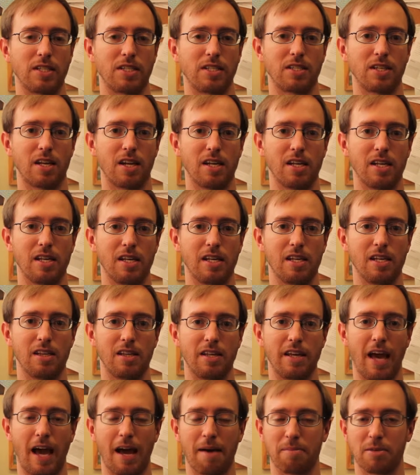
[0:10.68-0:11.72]
study
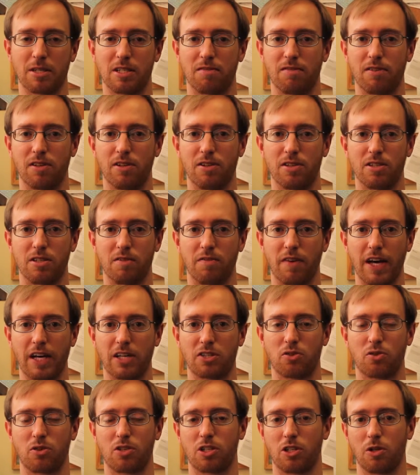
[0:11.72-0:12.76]
the atmospheres of
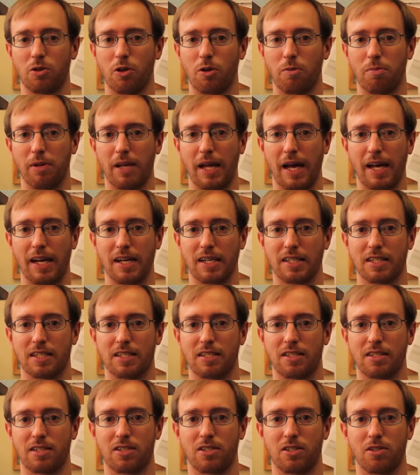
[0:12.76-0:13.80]
extrasolar
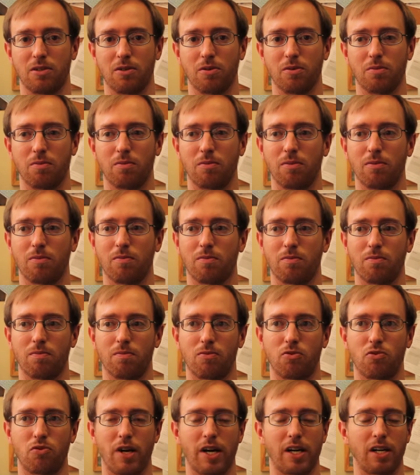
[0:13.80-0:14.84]
planets, so
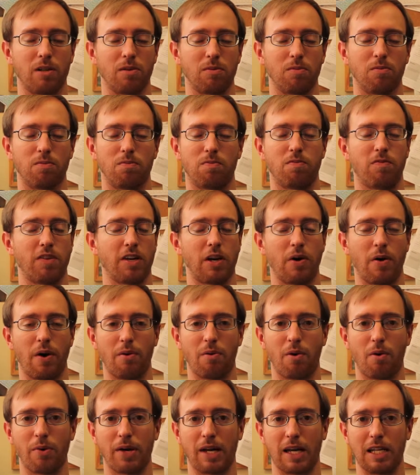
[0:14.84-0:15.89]
trying to figure out
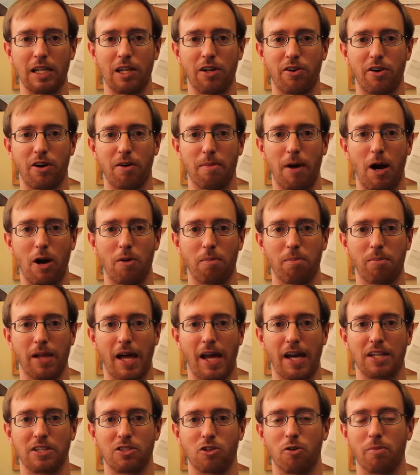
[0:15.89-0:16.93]
what we can learn about
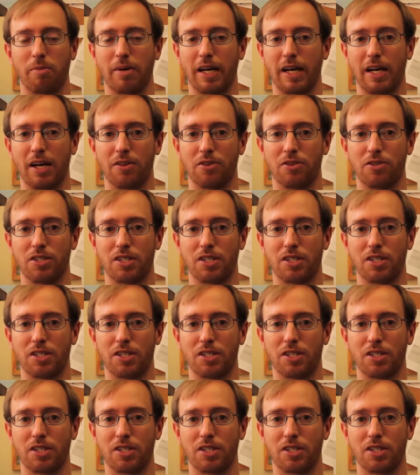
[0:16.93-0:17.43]
planets orbiting other